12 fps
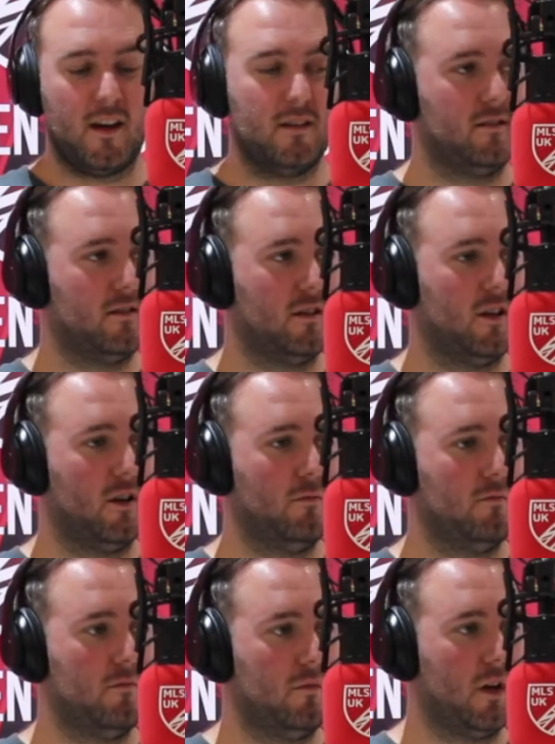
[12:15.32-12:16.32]

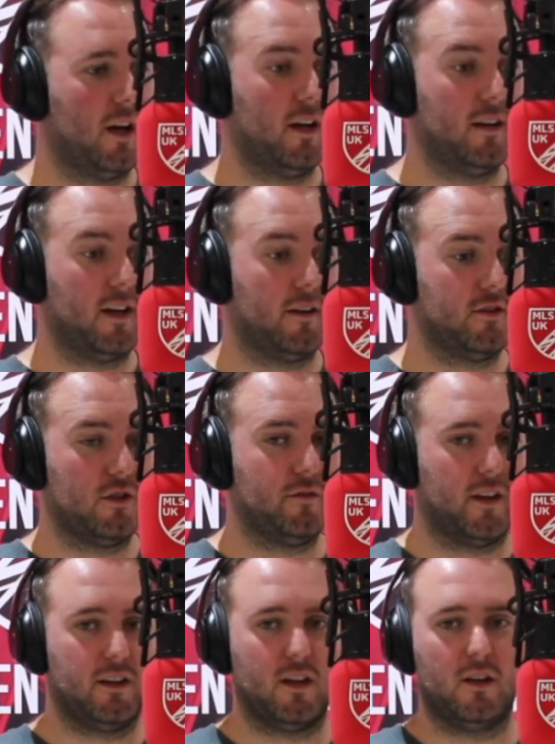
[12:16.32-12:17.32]
and I just
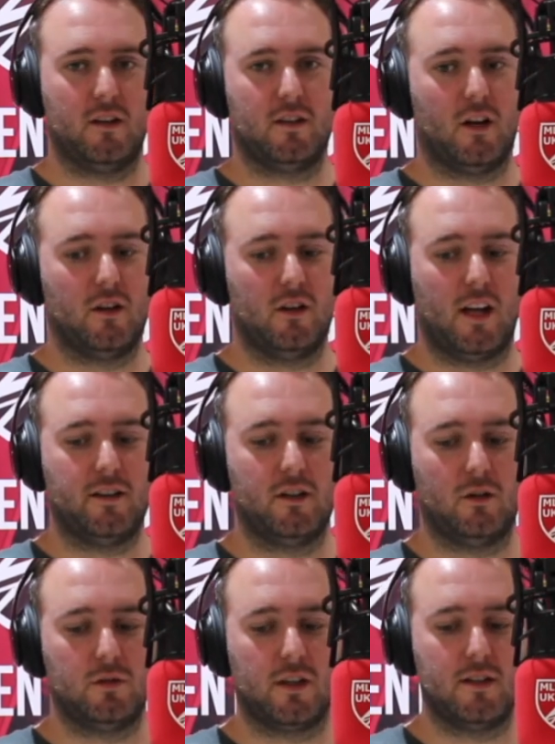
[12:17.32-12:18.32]
think that
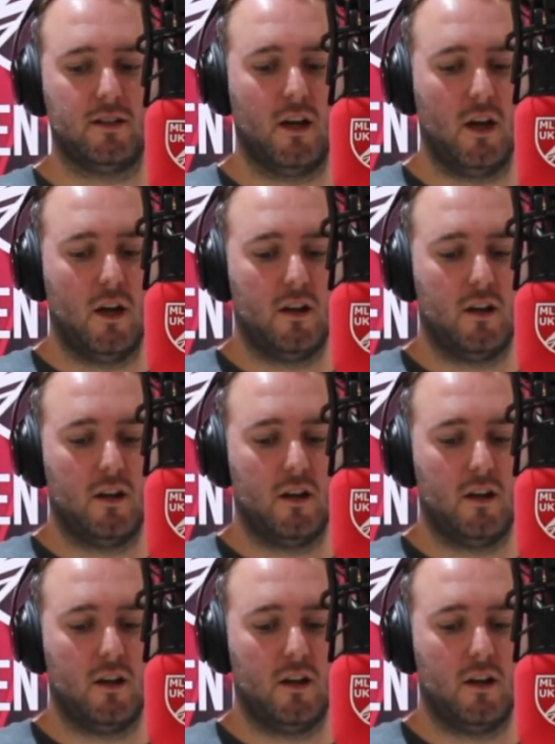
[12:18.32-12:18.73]
Orlando didn't